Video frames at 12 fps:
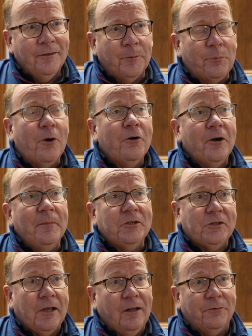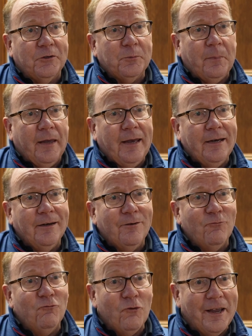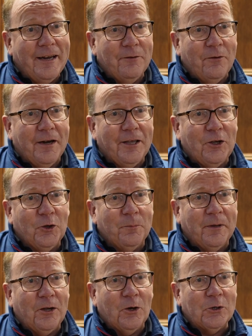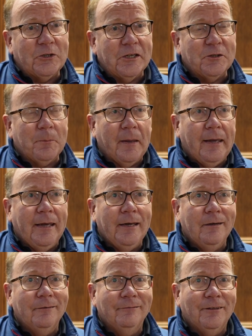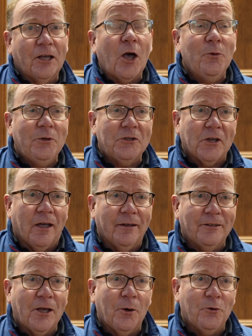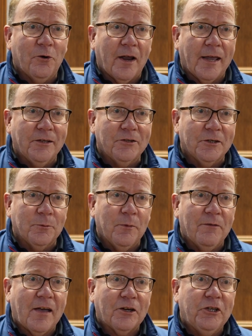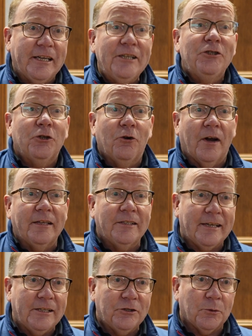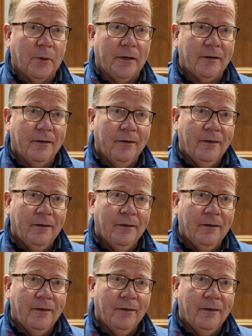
The programme itself has been really, really good because it's been co-designed, co-created and we've actually integrated into it